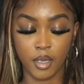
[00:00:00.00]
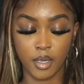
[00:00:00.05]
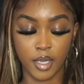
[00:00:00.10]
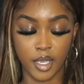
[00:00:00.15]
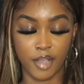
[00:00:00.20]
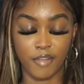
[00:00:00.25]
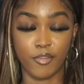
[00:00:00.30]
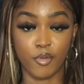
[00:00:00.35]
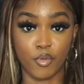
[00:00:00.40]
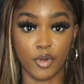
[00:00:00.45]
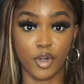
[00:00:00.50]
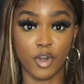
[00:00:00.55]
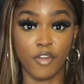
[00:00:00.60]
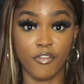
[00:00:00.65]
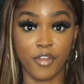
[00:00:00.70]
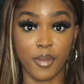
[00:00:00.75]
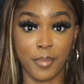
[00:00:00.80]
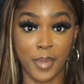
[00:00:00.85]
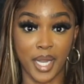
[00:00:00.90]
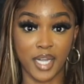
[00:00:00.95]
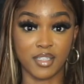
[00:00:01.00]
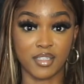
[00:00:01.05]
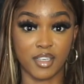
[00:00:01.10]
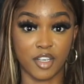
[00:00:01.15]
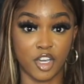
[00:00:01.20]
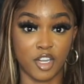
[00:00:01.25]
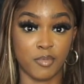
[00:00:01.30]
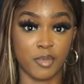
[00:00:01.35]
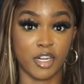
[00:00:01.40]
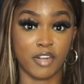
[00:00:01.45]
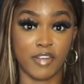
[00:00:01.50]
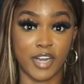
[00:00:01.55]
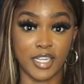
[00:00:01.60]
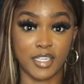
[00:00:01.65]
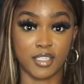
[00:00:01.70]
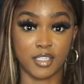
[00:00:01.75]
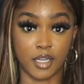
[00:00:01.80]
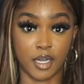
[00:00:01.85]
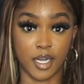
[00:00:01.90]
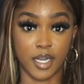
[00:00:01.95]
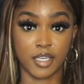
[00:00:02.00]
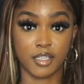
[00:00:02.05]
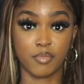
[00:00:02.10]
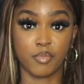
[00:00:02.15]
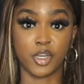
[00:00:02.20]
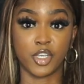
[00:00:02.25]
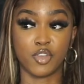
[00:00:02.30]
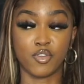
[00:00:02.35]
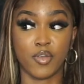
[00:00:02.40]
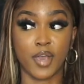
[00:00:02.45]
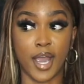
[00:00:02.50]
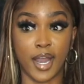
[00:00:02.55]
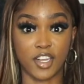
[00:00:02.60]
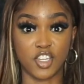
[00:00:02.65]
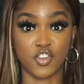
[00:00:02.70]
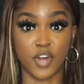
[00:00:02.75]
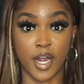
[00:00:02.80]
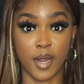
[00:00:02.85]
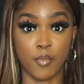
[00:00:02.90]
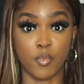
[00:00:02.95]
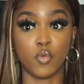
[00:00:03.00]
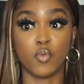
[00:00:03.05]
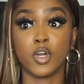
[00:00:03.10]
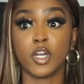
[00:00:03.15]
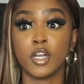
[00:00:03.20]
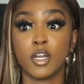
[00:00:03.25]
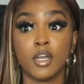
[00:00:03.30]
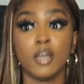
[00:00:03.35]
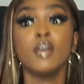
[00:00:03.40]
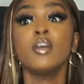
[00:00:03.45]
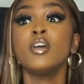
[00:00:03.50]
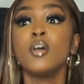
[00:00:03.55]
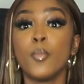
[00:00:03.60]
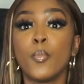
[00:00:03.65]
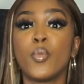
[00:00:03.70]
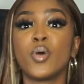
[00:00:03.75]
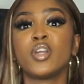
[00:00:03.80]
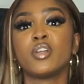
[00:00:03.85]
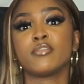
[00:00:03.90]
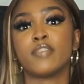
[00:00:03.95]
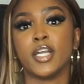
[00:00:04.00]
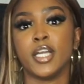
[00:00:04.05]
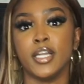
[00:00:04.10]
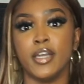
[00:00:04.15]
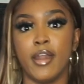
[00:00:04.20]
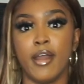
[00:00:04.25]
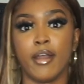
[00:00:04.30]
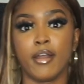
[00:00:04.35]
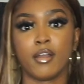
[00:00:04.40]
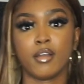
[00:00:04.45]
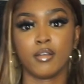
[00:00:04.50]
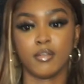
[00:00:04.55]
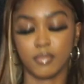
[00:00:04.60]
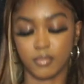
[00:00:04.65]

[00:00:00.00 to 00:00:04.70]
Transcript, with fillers: if you want to know if your pants are going to be the right size, but you can't try them on, put it around your neck.